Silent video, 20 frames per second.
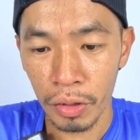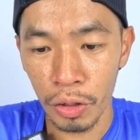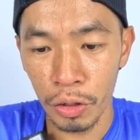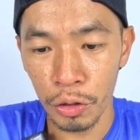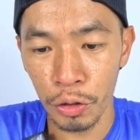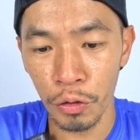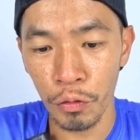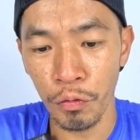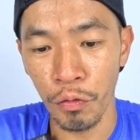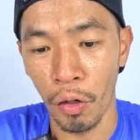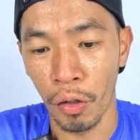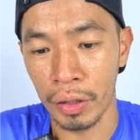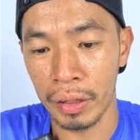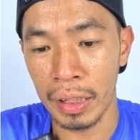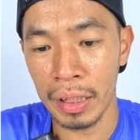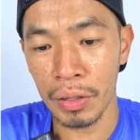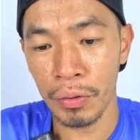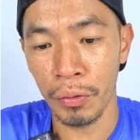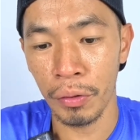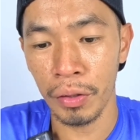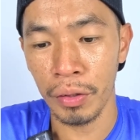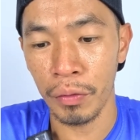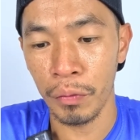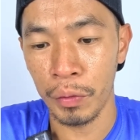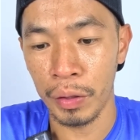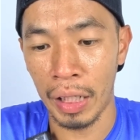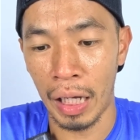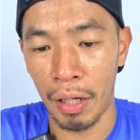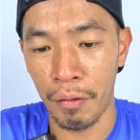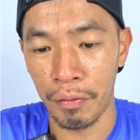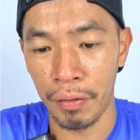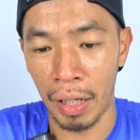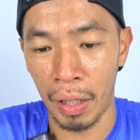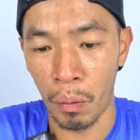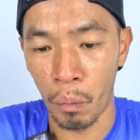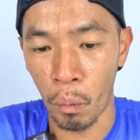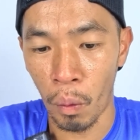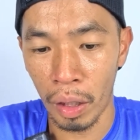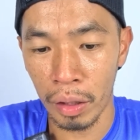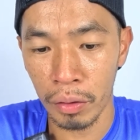So for this route, we have
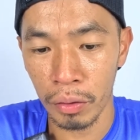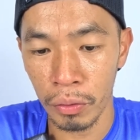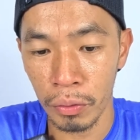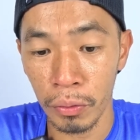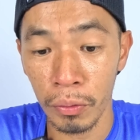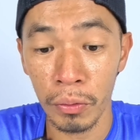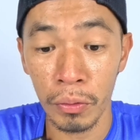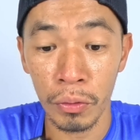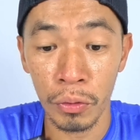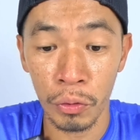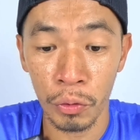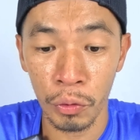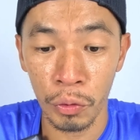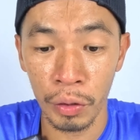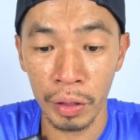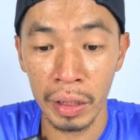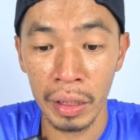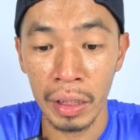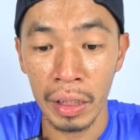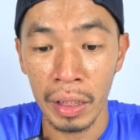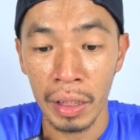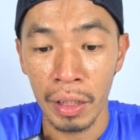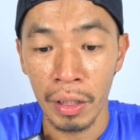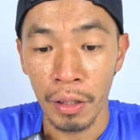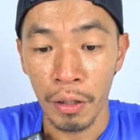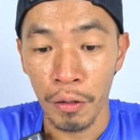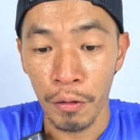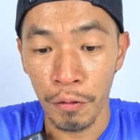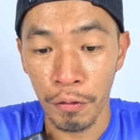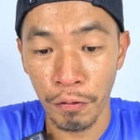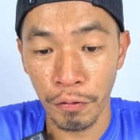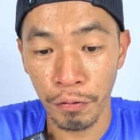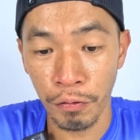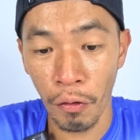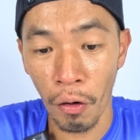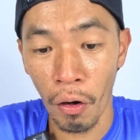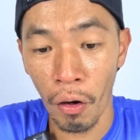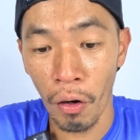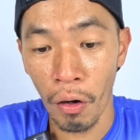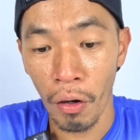like 1, 2, 3,
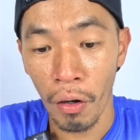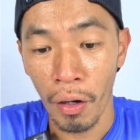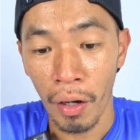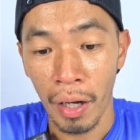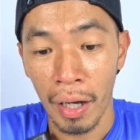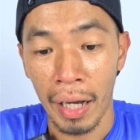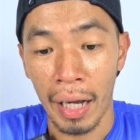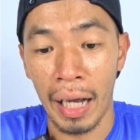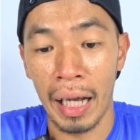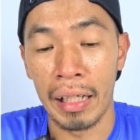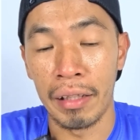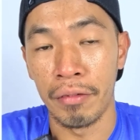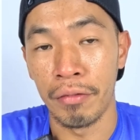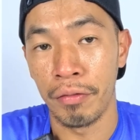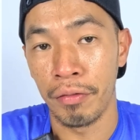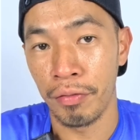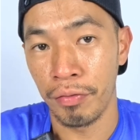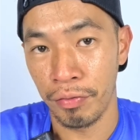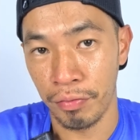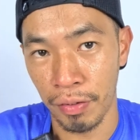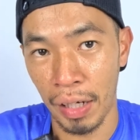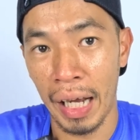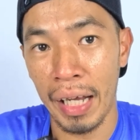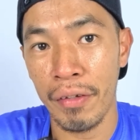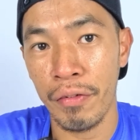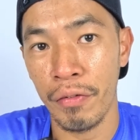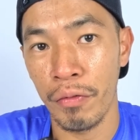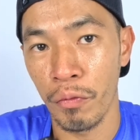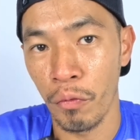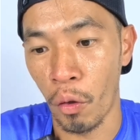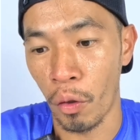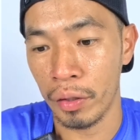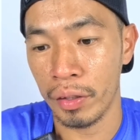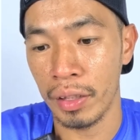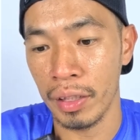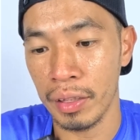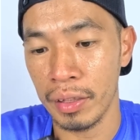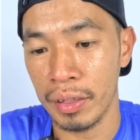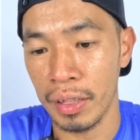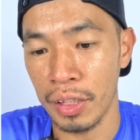4, and 5
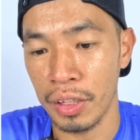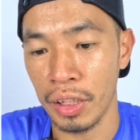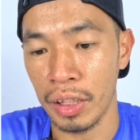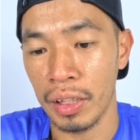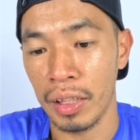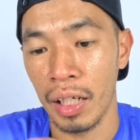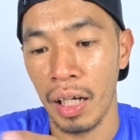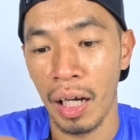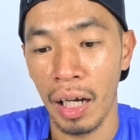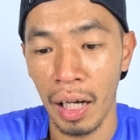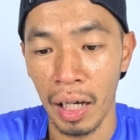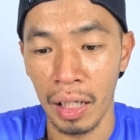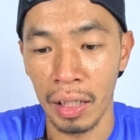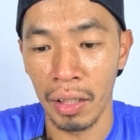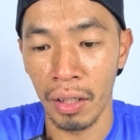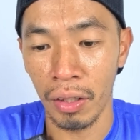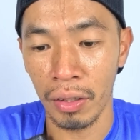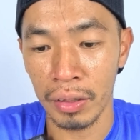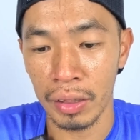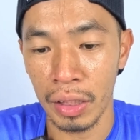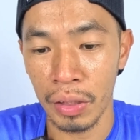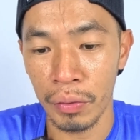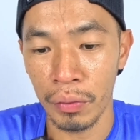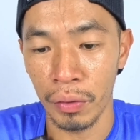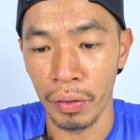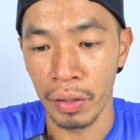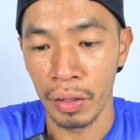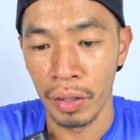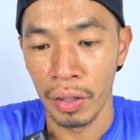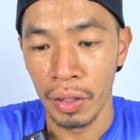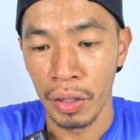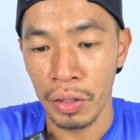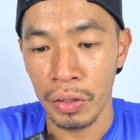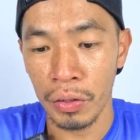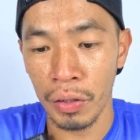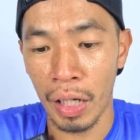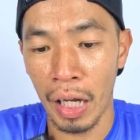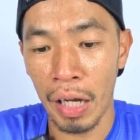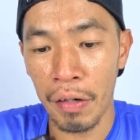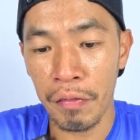water stations along this route.
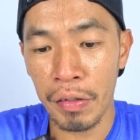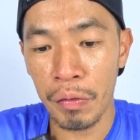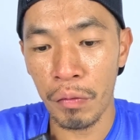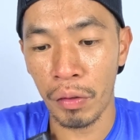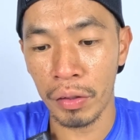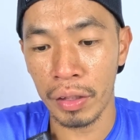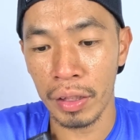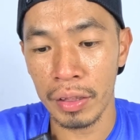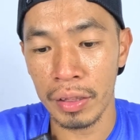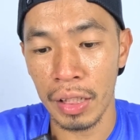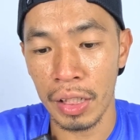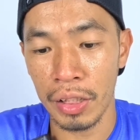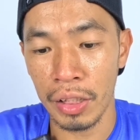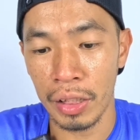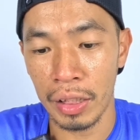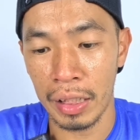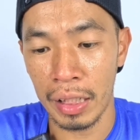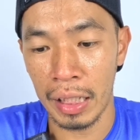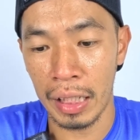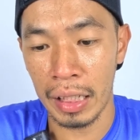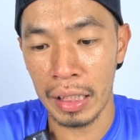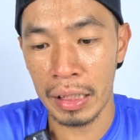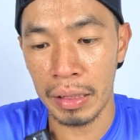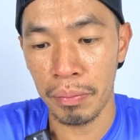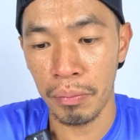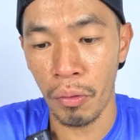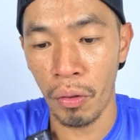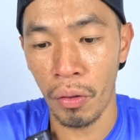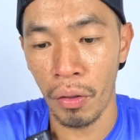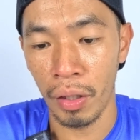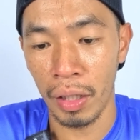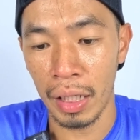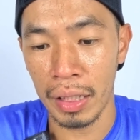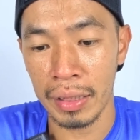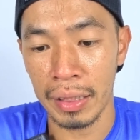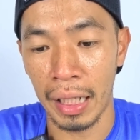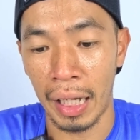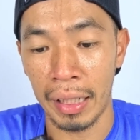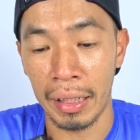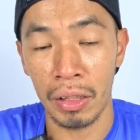So every water station is more or
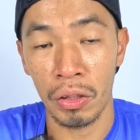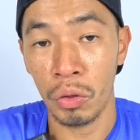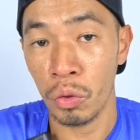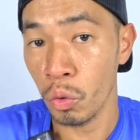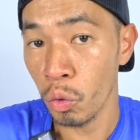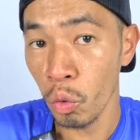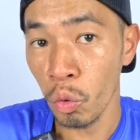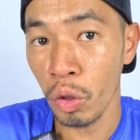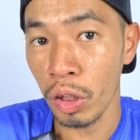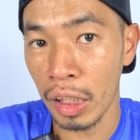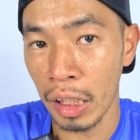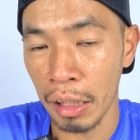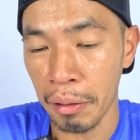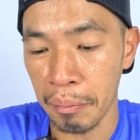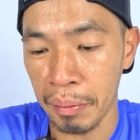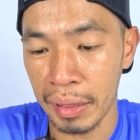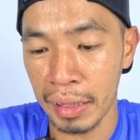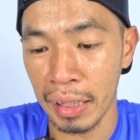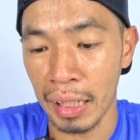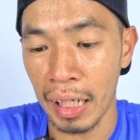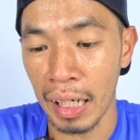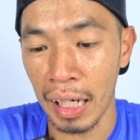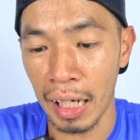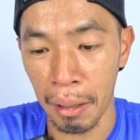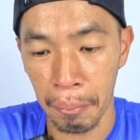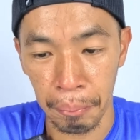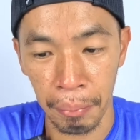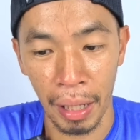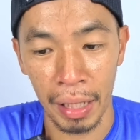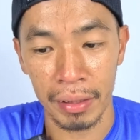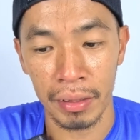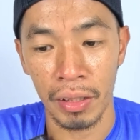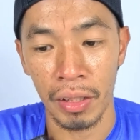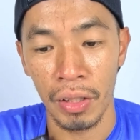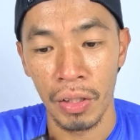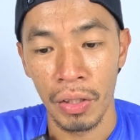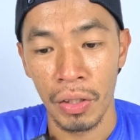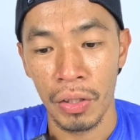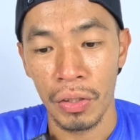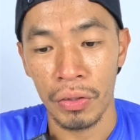less like 2 km apart.
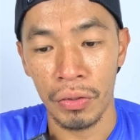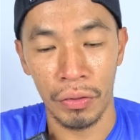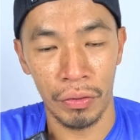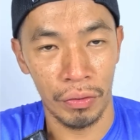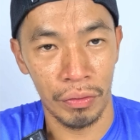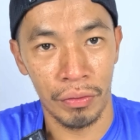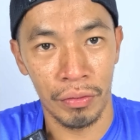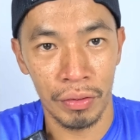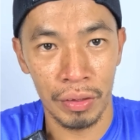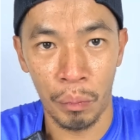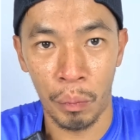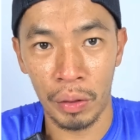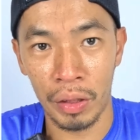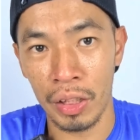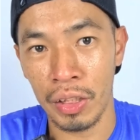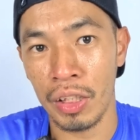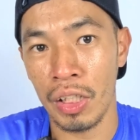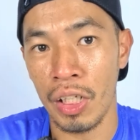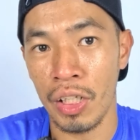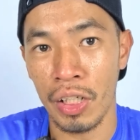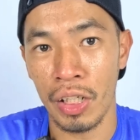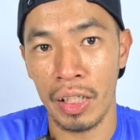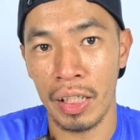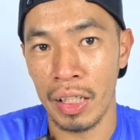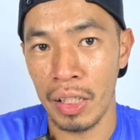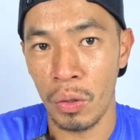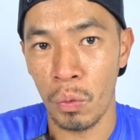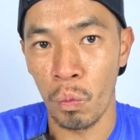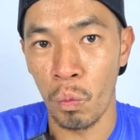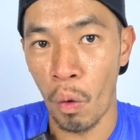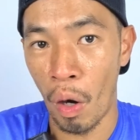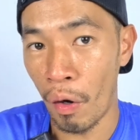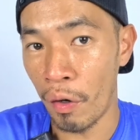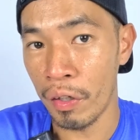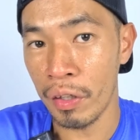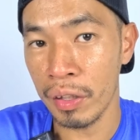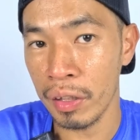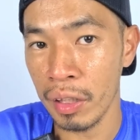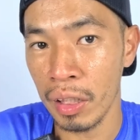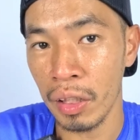So the water station is
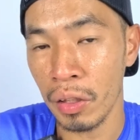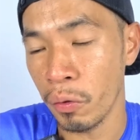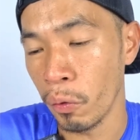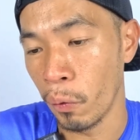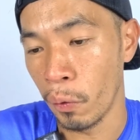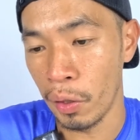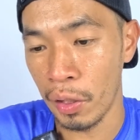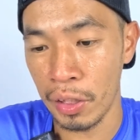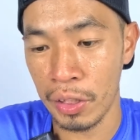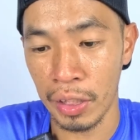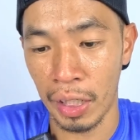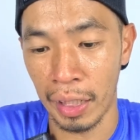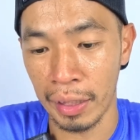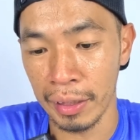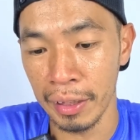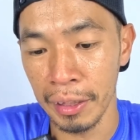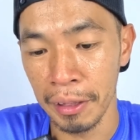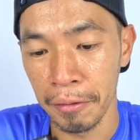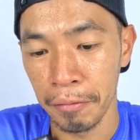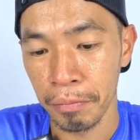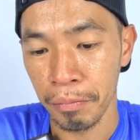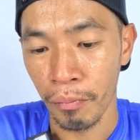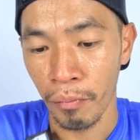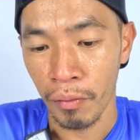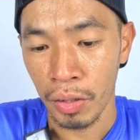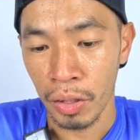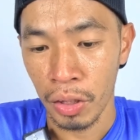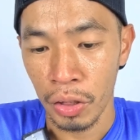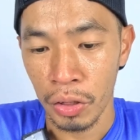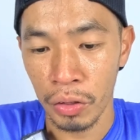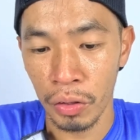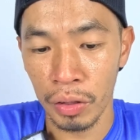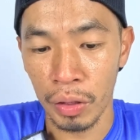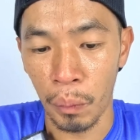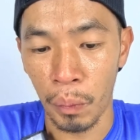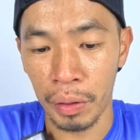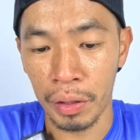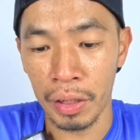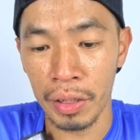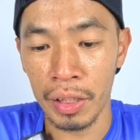very near to each other. So the
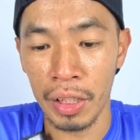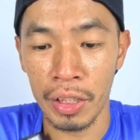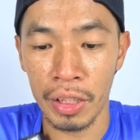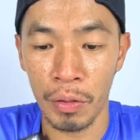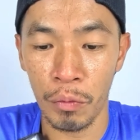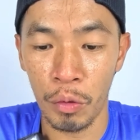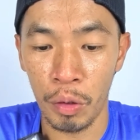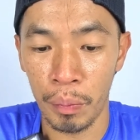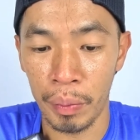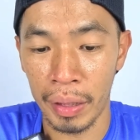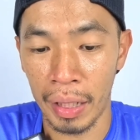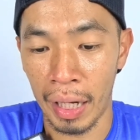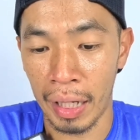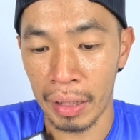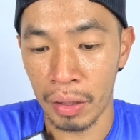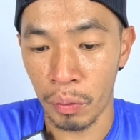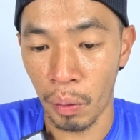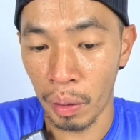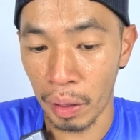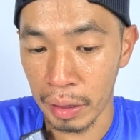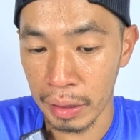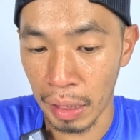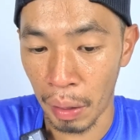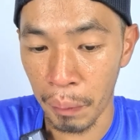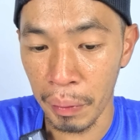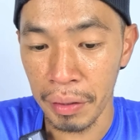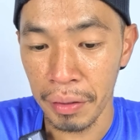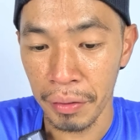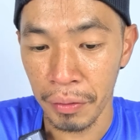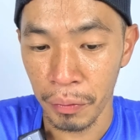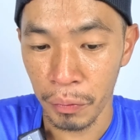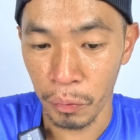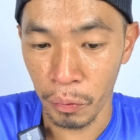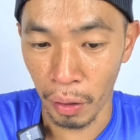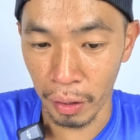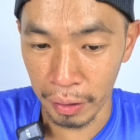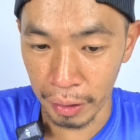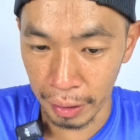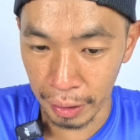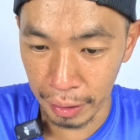water station will be at 27,
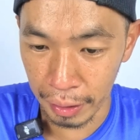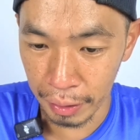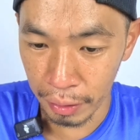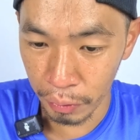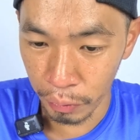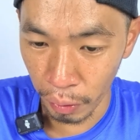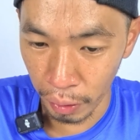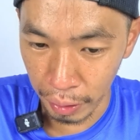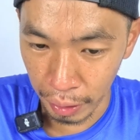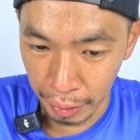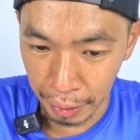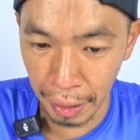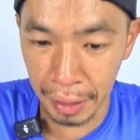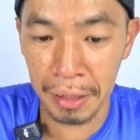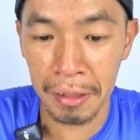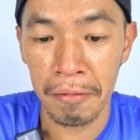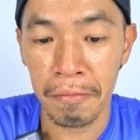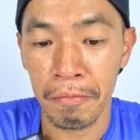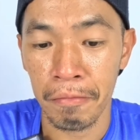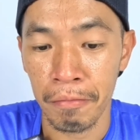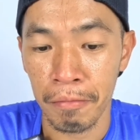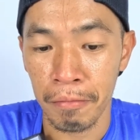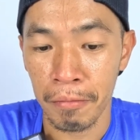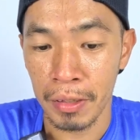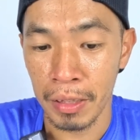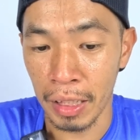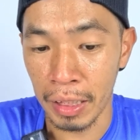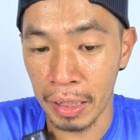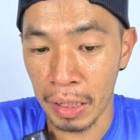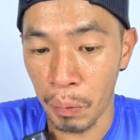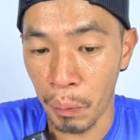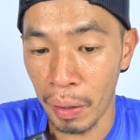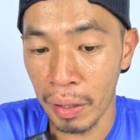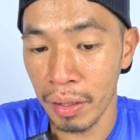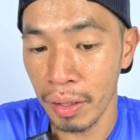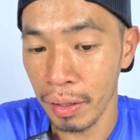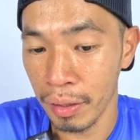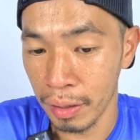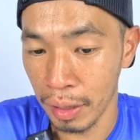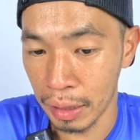20, 29,
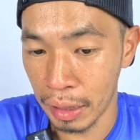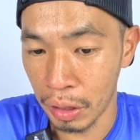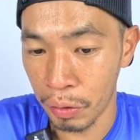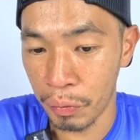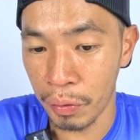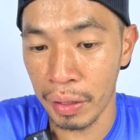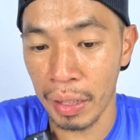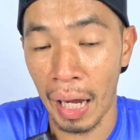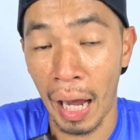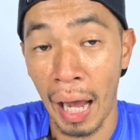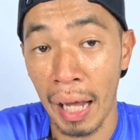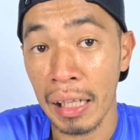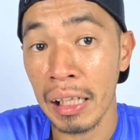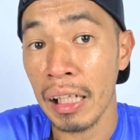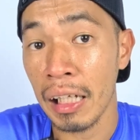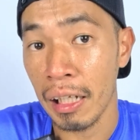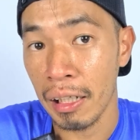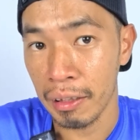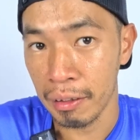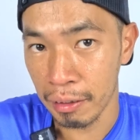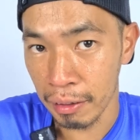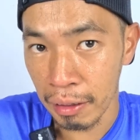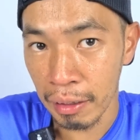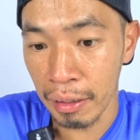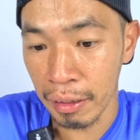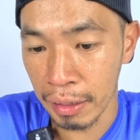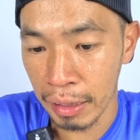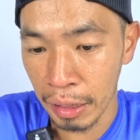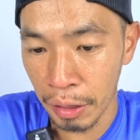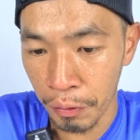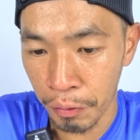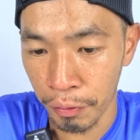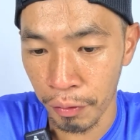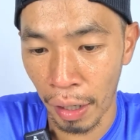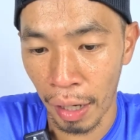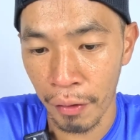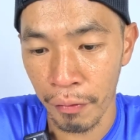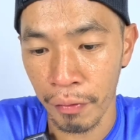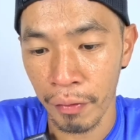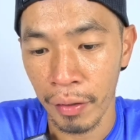31, 33, and
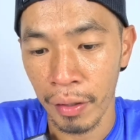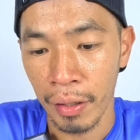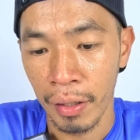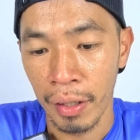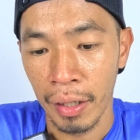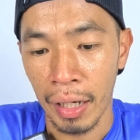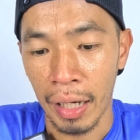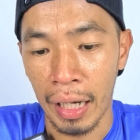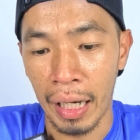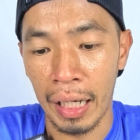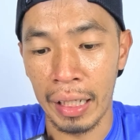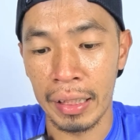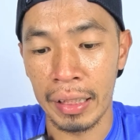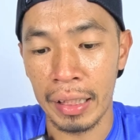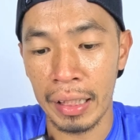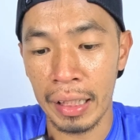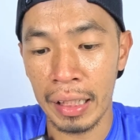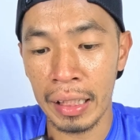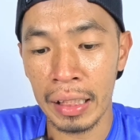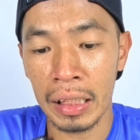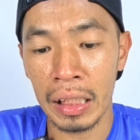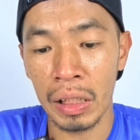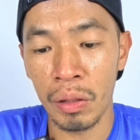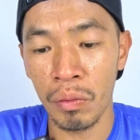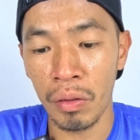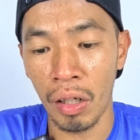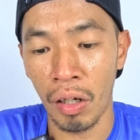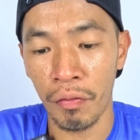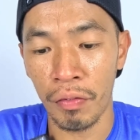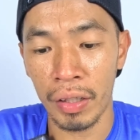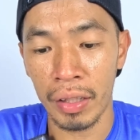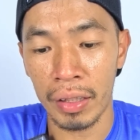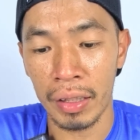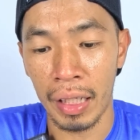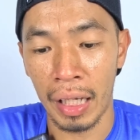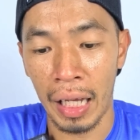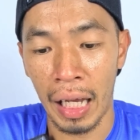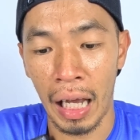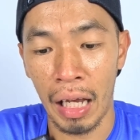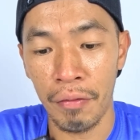35. And interval of it,
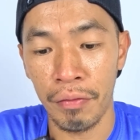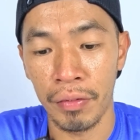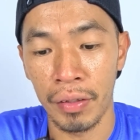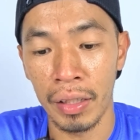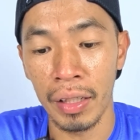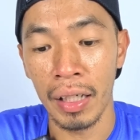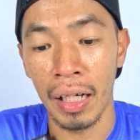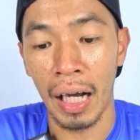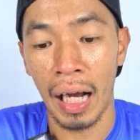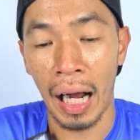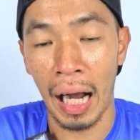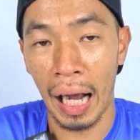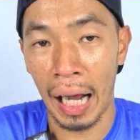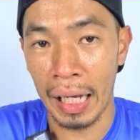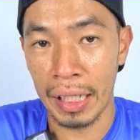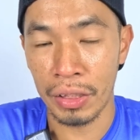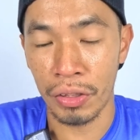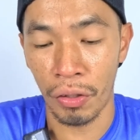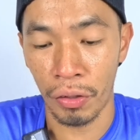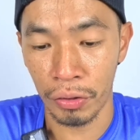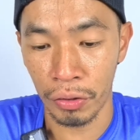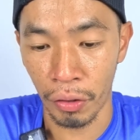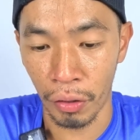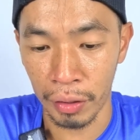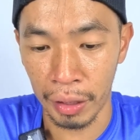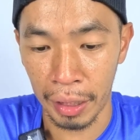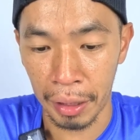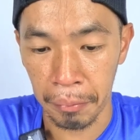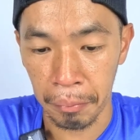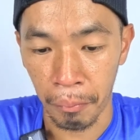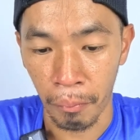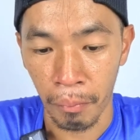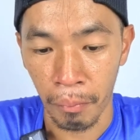they have a isotonic.